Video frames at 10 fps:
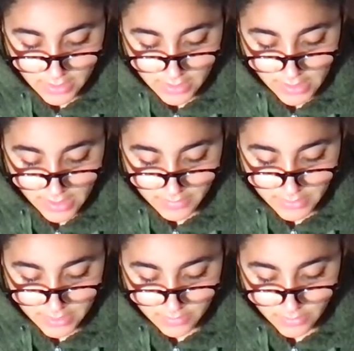Captain
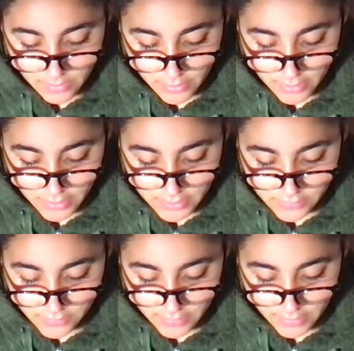Tim, you brought us
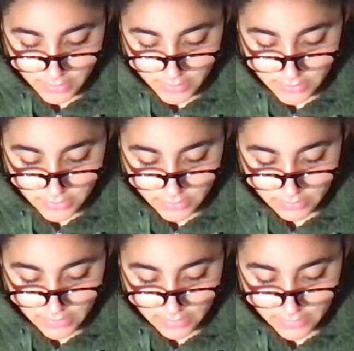from our country
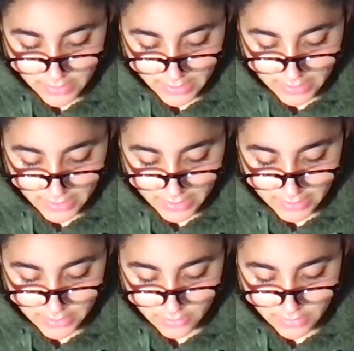where we had land.
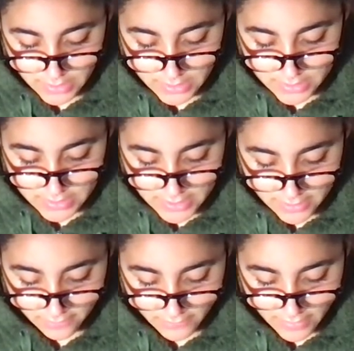You made us slave.
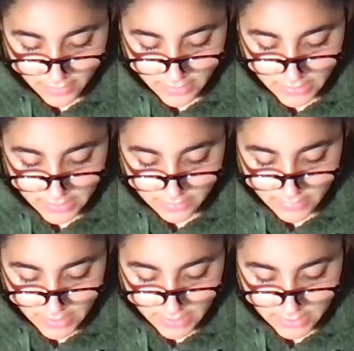Now they
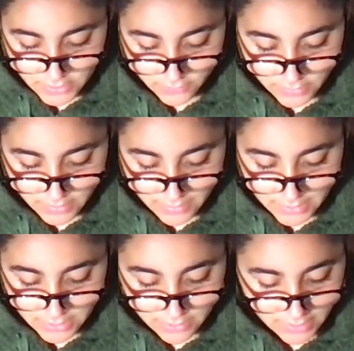make us free, but
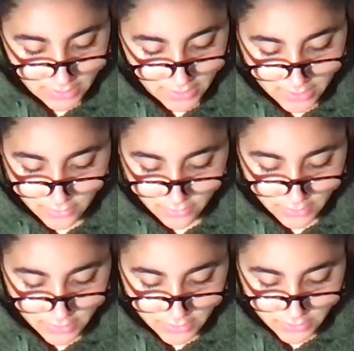you ain't got no
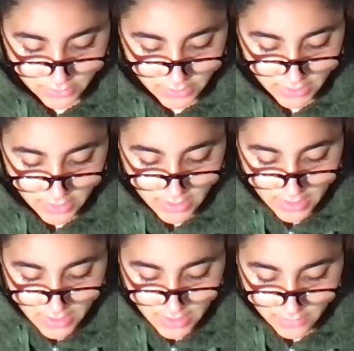country
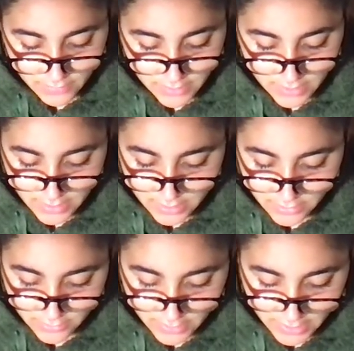and we ain't got
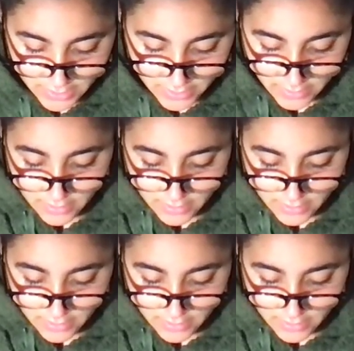no land.